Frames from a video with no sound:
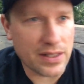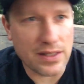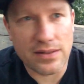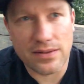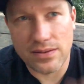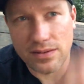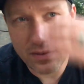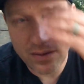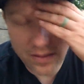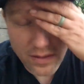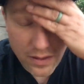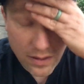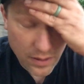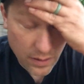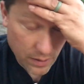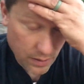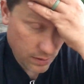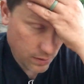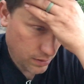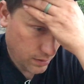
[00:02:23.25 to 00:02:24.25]

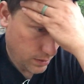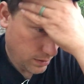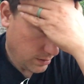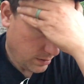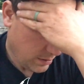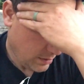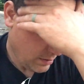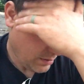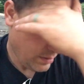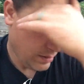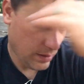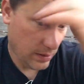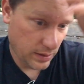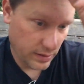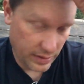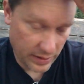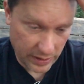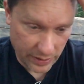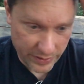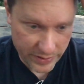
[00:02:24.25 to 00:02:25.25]
I
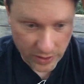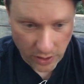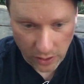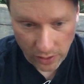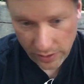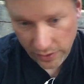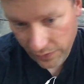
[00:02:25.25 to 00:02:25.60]
think I was hauling